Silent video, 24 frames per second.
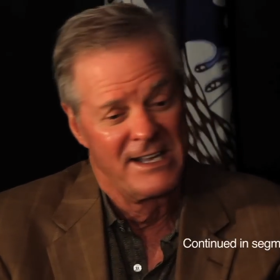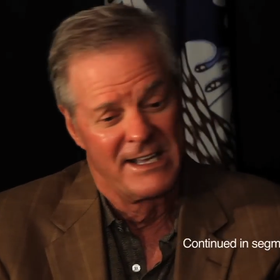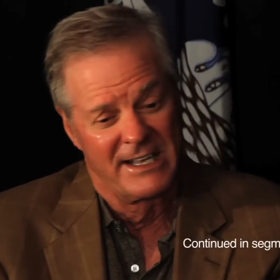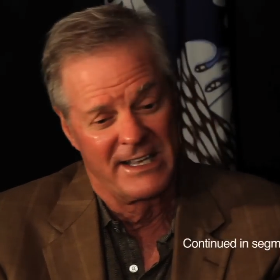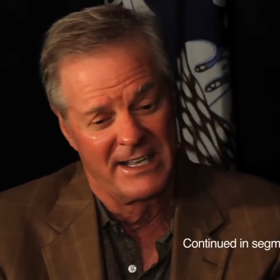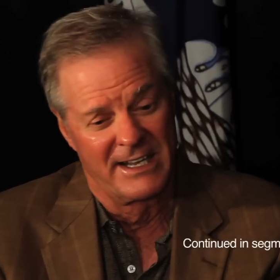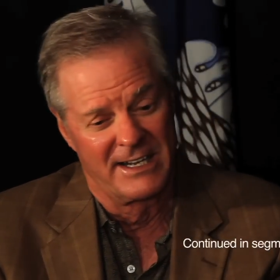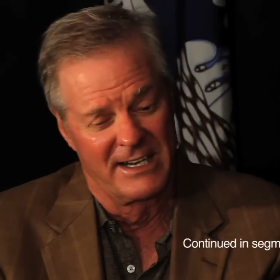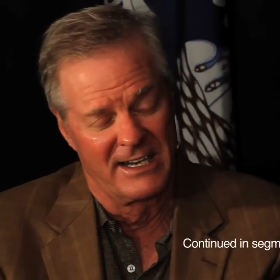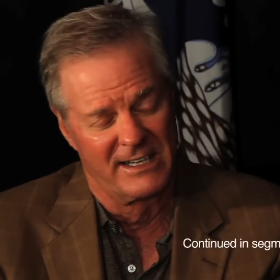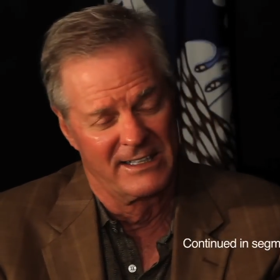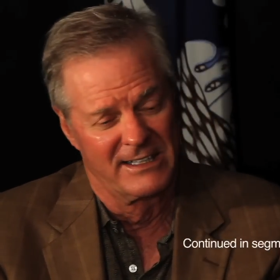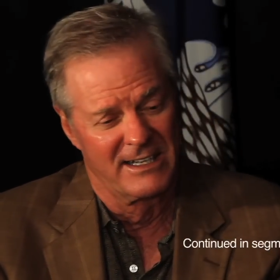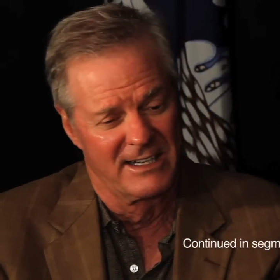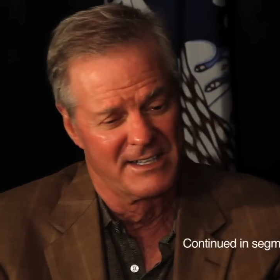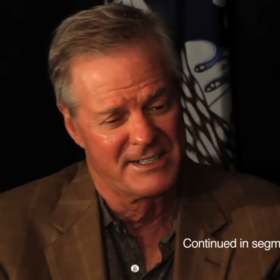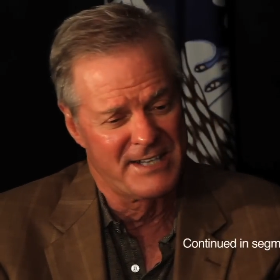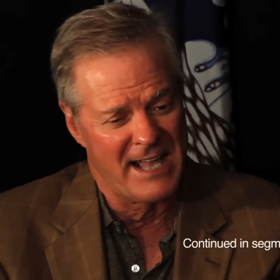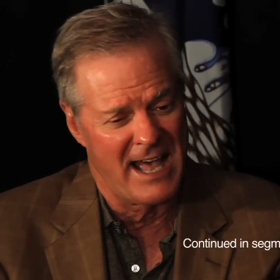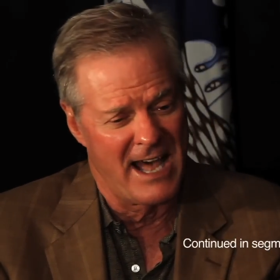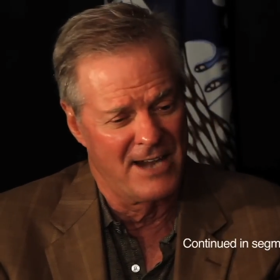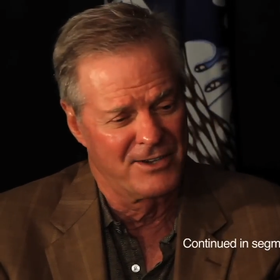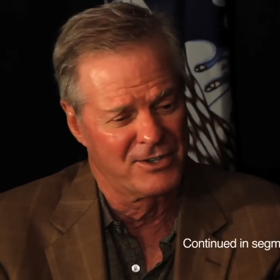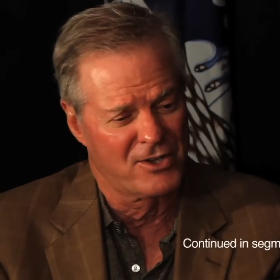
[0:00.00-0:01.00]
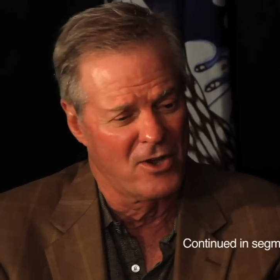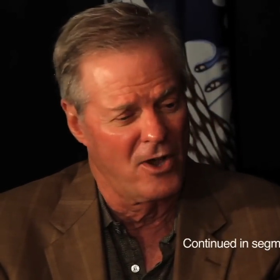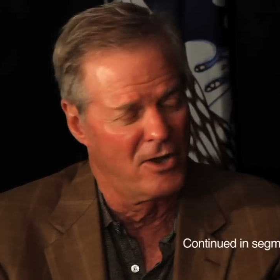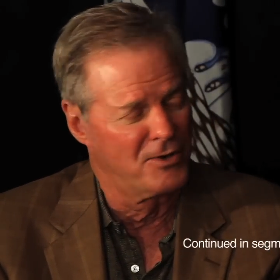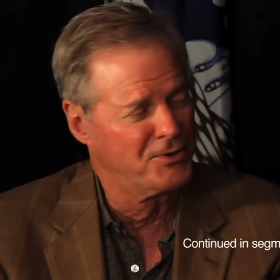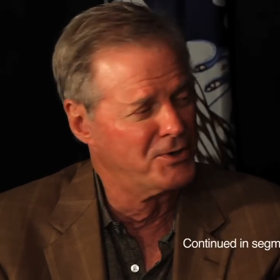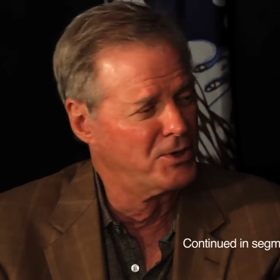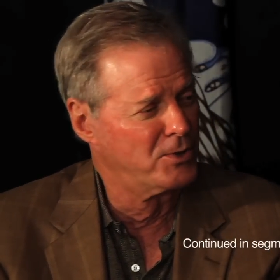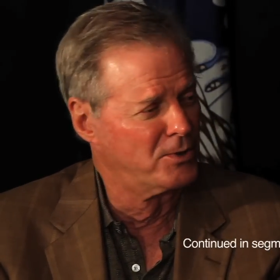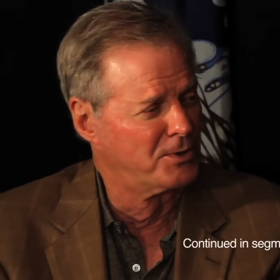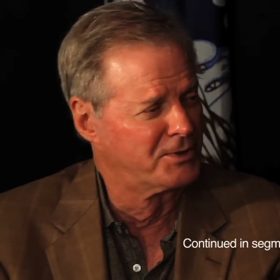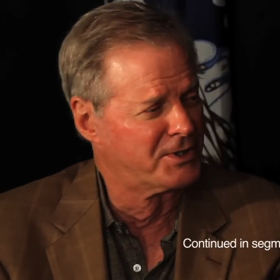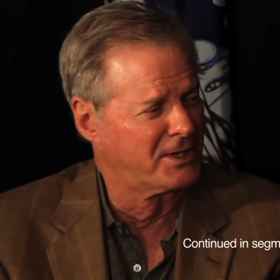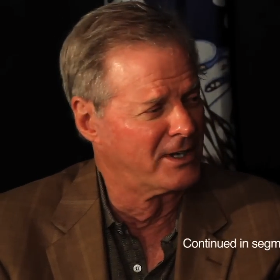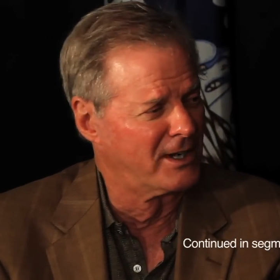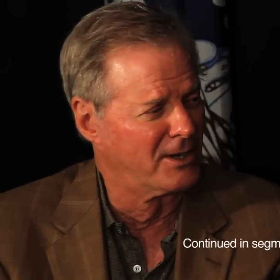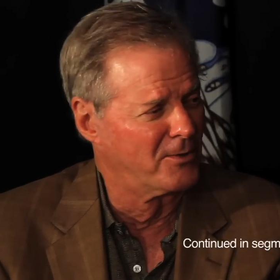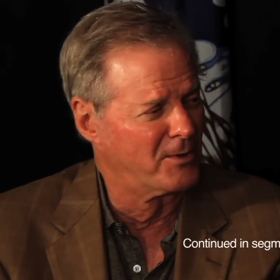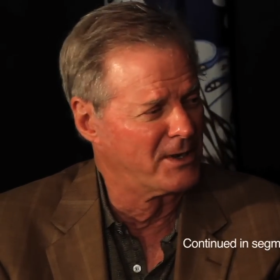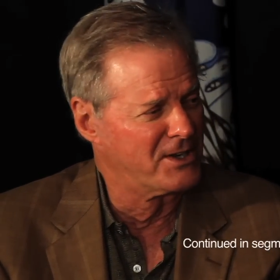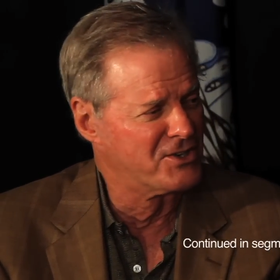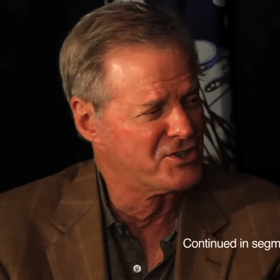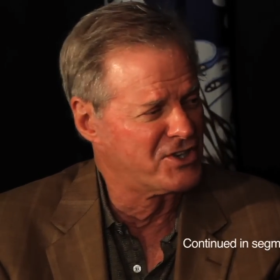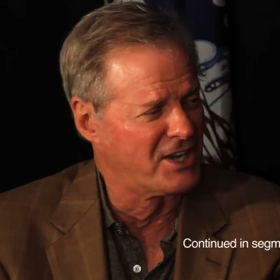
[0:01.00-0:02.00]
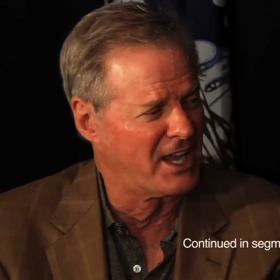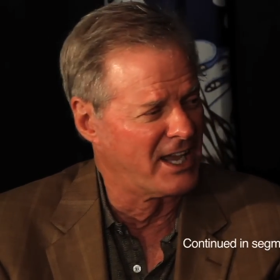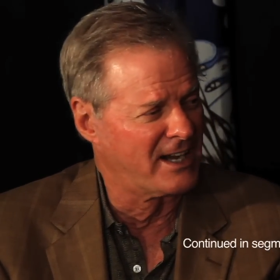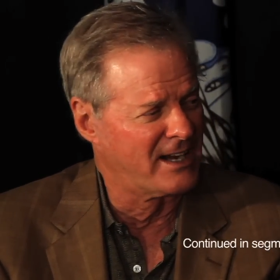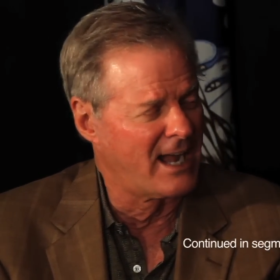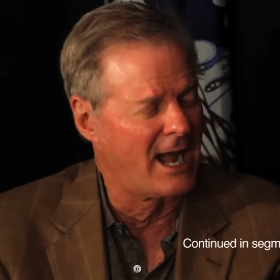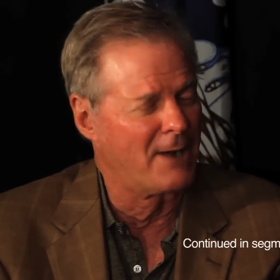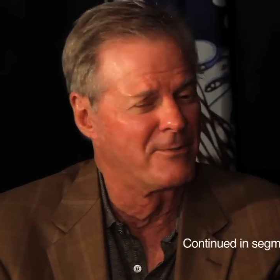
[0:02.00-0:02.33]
in a little town called Newellton, Louisiana.